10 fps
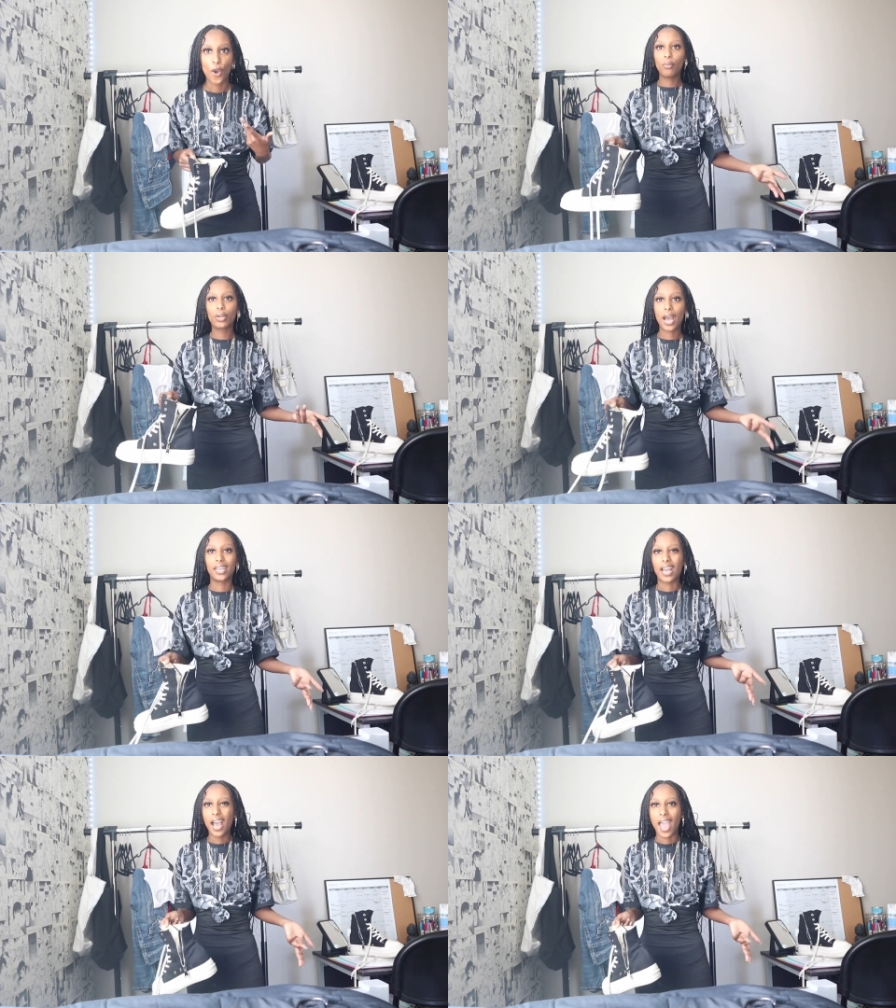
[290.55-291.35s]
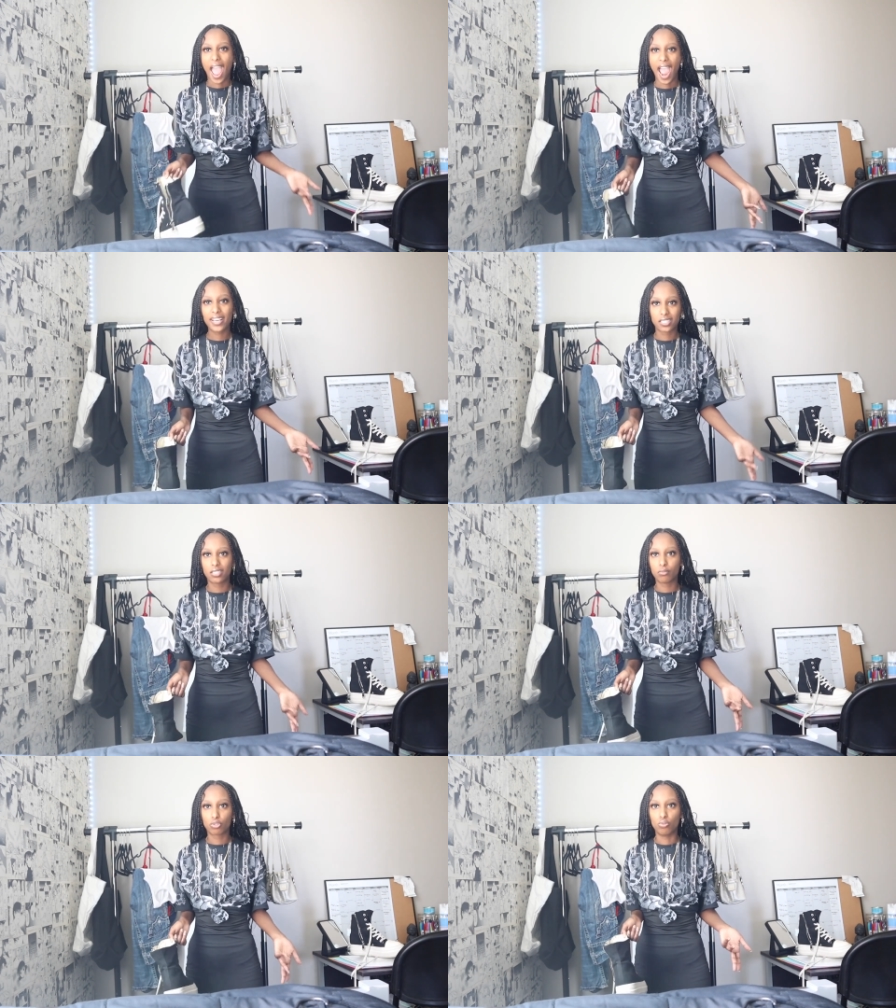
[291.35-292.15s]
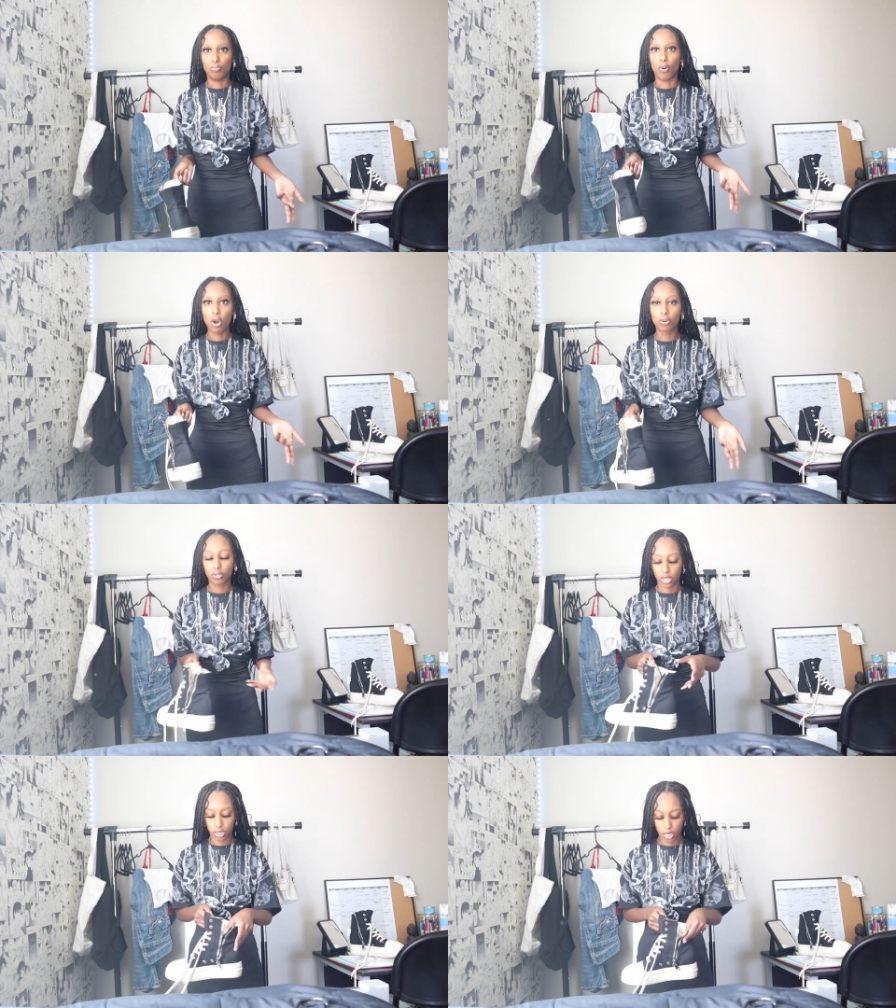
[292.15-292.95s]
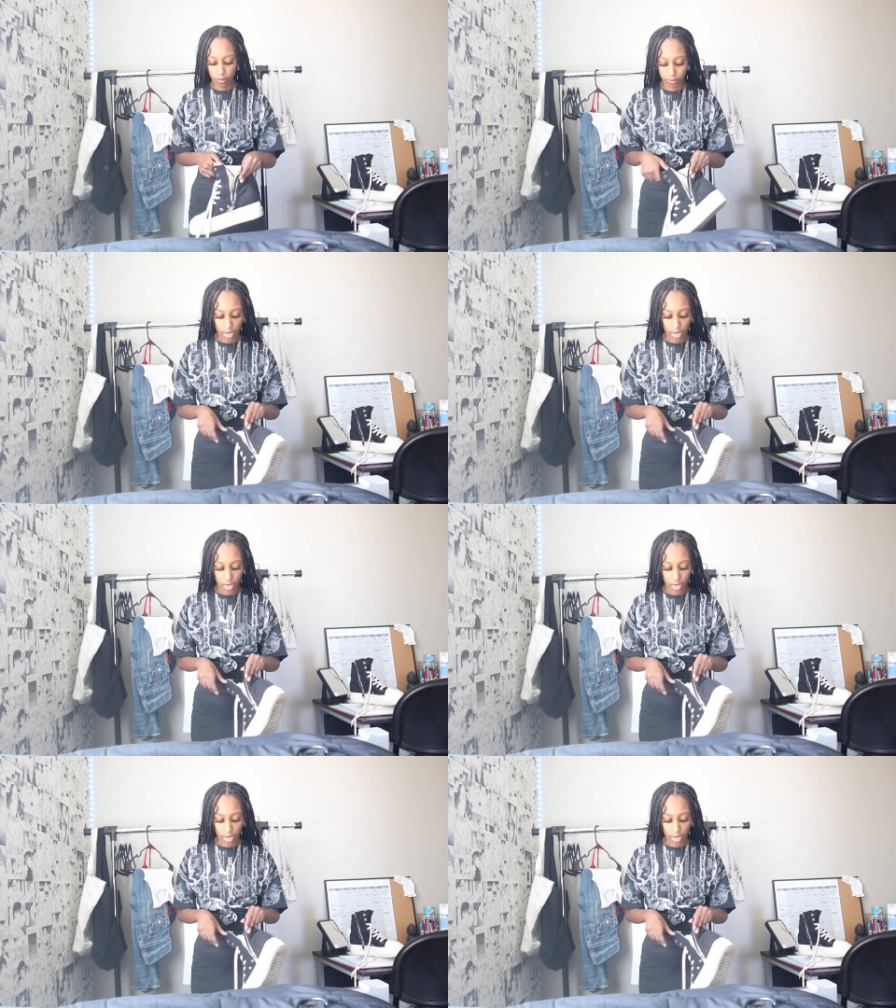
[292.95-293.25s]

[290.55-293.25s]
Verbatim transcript: why would I not ask them to borrow their stuff?